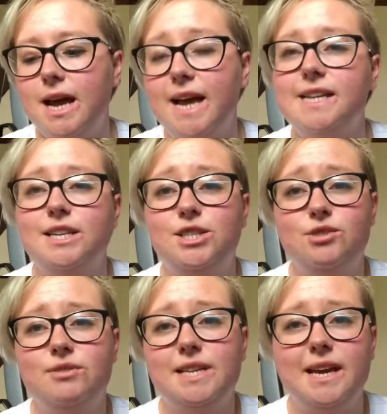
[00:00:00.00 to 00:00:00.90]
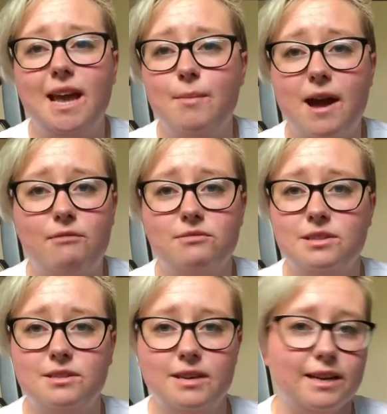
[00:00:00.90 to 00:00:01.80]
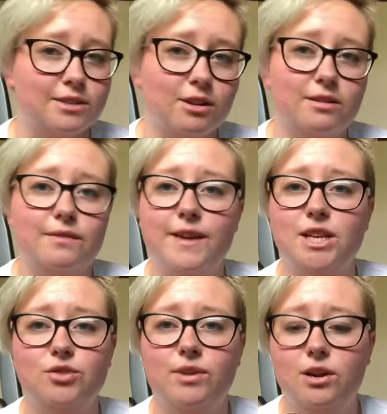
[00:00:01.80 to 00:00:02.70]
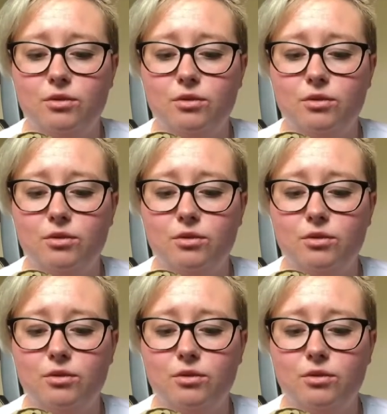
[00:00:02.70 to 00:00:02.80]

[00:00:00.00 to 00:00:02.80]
And as soon as he came out and started adventuring,